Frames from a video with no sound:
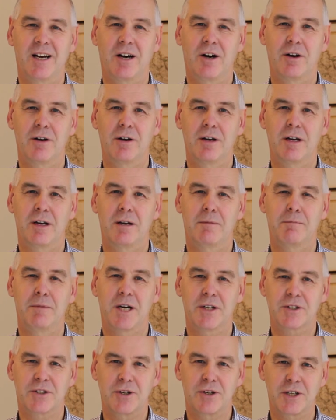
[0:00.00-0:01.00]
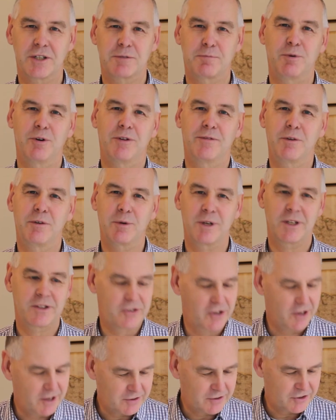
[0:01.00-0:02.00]
on Mark's Gospel. If you want
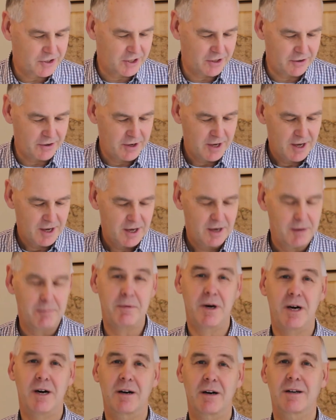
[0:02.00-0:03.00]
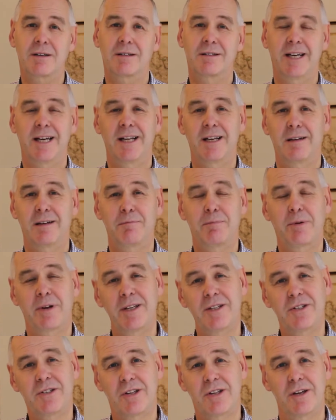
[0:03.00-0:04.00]
to turn to Mark, then
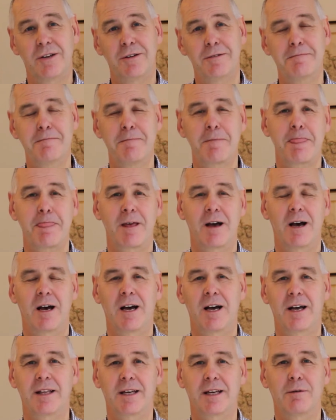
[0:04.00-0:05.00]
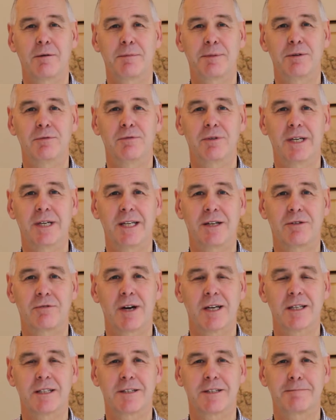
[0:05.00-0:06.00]
please do. That would be really
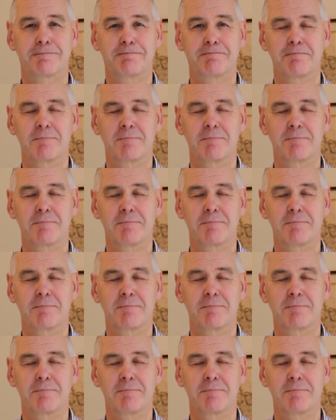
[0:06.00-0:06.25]
great.